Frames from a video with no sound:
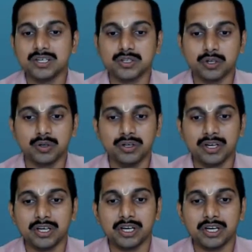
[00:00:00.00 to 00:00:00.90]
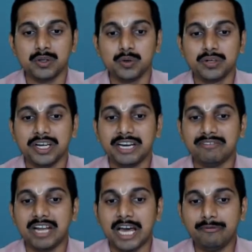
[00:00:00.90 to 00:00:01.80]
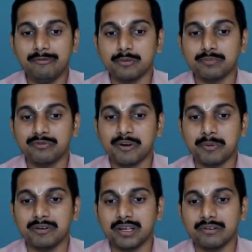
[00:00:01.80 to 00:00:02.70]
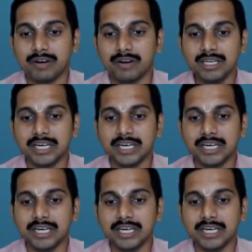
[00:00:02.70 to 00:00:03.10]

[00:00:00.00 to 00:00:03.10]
So you it will help from February 1.